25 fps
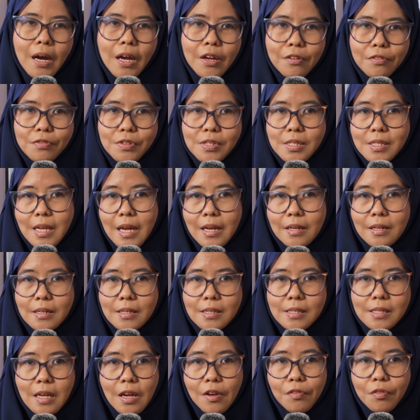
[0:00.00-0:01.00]
I've set
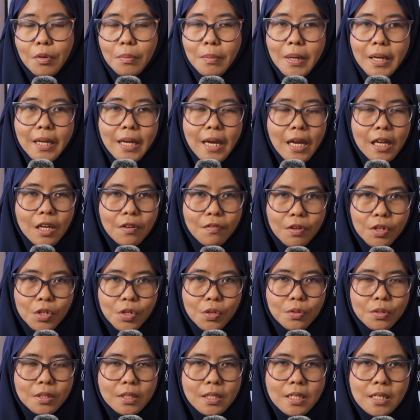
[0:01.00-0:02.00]
aside for my caregiving
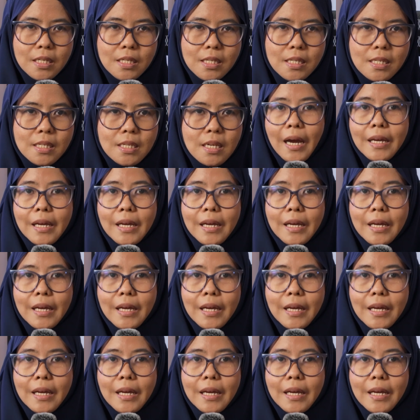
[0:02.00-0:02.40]
duties,